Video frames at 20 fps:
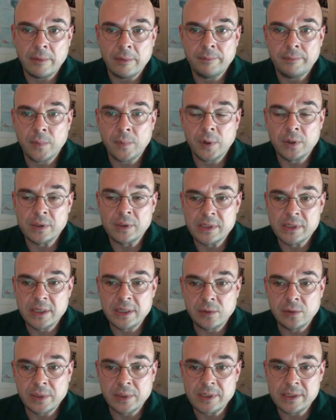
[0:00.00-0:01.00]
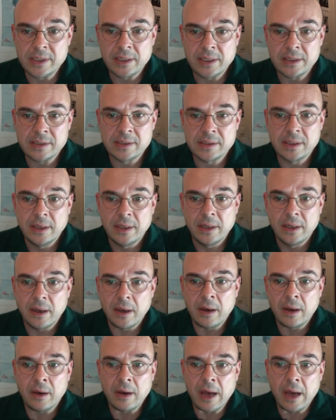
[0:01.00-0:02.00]
constituencies.
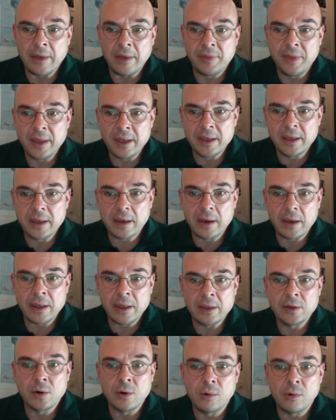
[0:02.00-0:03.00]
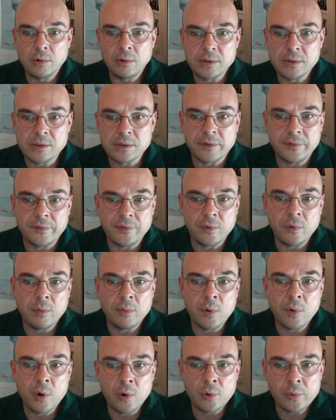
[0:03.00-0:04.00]
I think it calls for
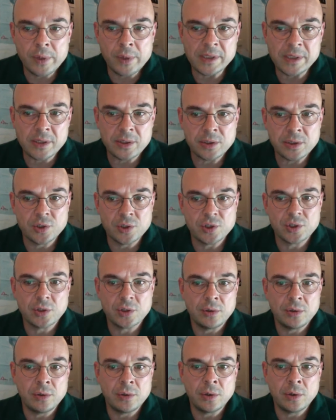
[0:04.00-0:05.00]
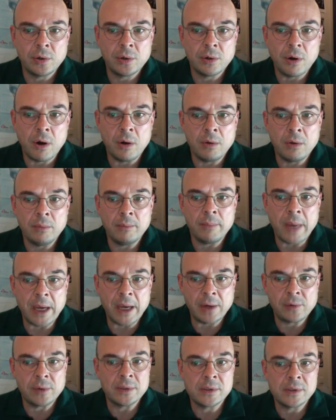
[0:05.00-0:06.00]
more research, on
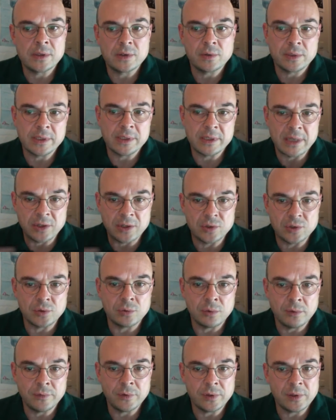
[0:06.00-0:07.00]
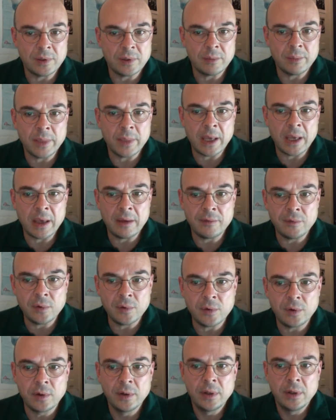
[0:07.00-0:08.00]
migrants' transnational voting
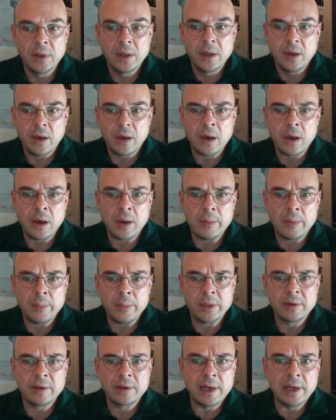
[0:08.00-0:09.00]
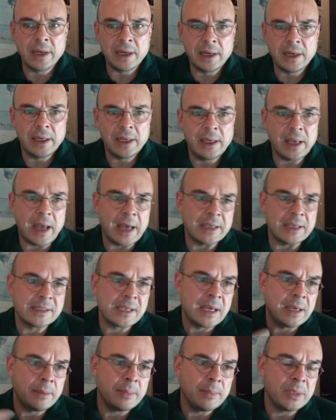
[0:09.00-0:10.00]
behavior. But clearly, as
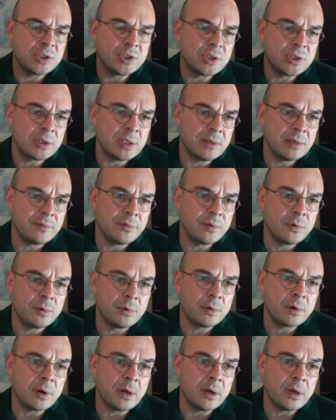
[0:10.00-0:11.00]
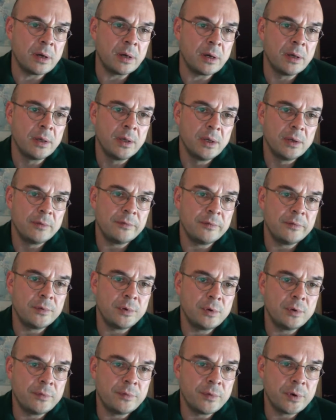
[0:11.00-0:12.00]
I mentioned it, for
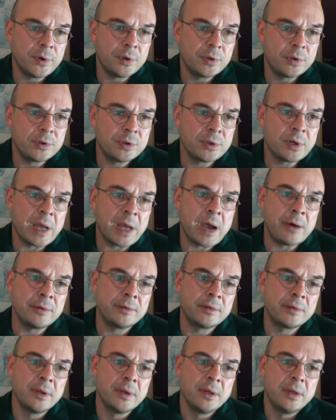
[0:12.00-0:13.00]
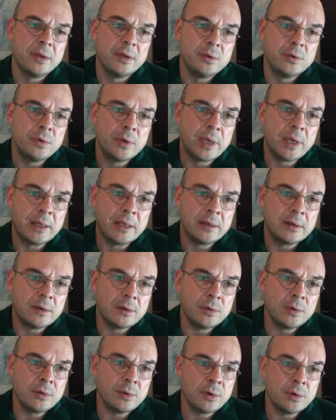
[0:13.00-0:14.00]
the voter turnout, you can,
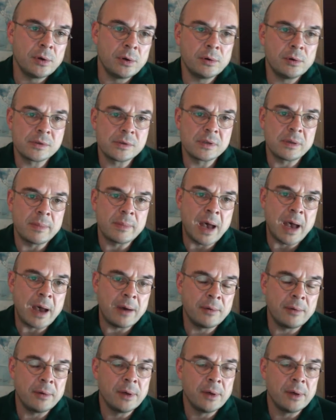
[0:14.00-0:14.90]
somehow,